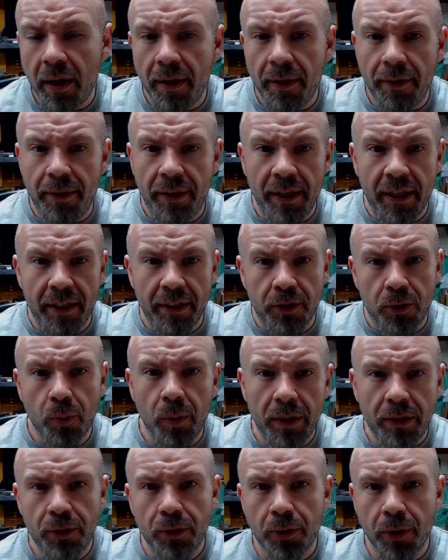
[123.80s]
the
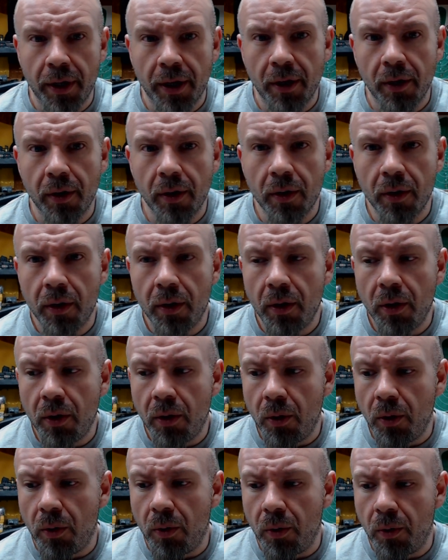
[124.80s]
switch trigger
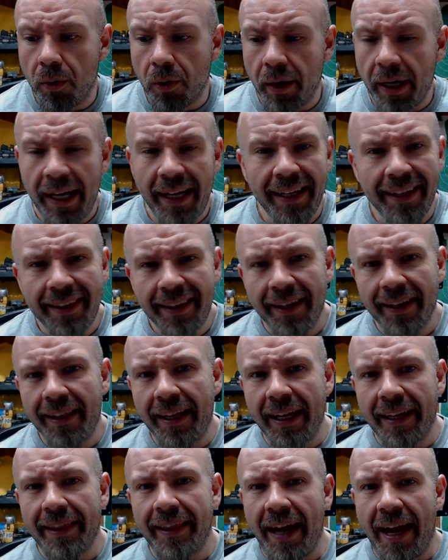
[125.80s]
or anything
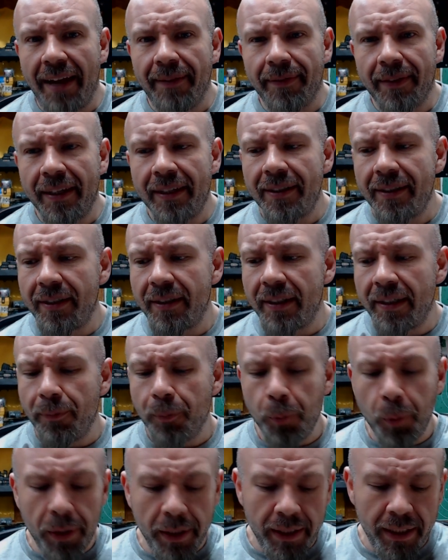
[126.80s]
like that. This
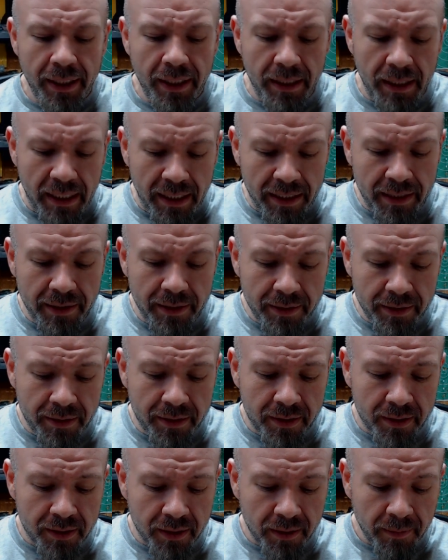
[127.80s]
really
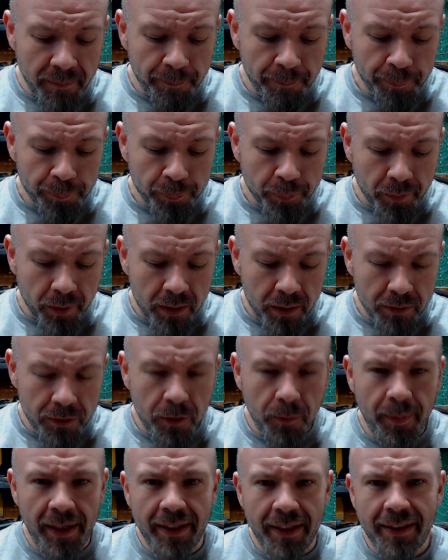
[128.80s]
is
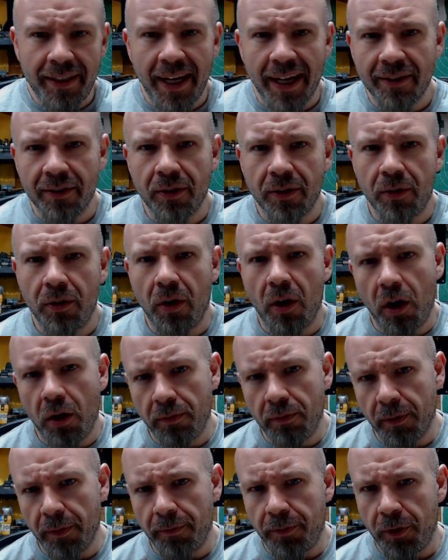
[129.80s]
to be a technical
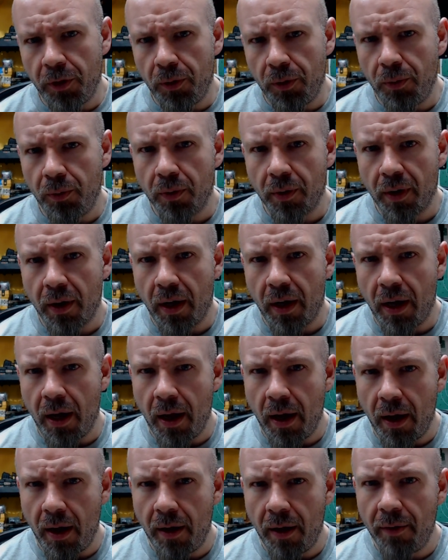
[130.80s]
overview
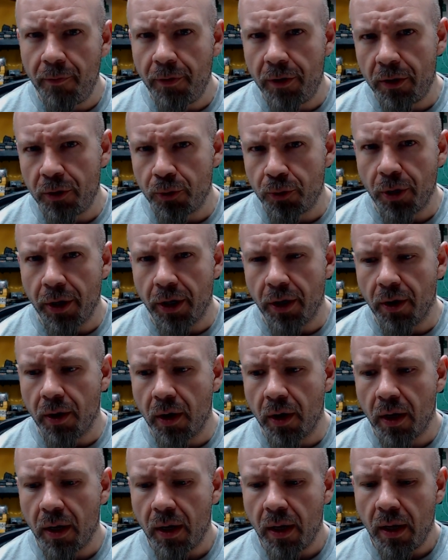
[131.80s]
of the trigger